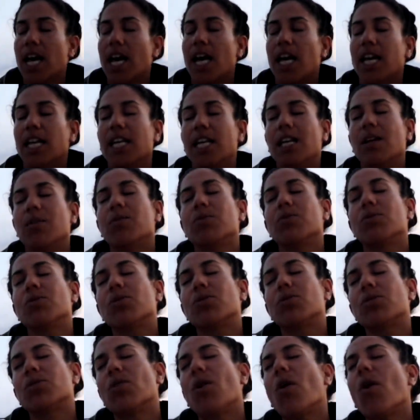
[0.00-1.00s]
And he was
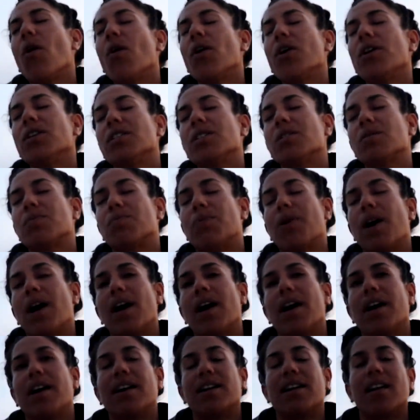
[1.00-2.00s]
so
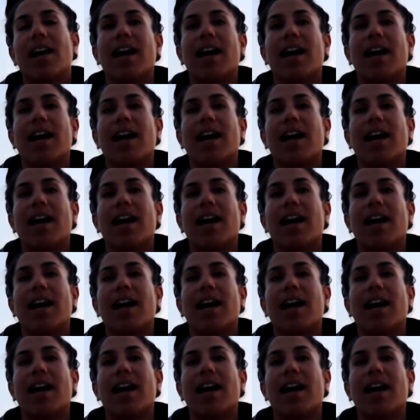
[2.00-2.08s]
inspired.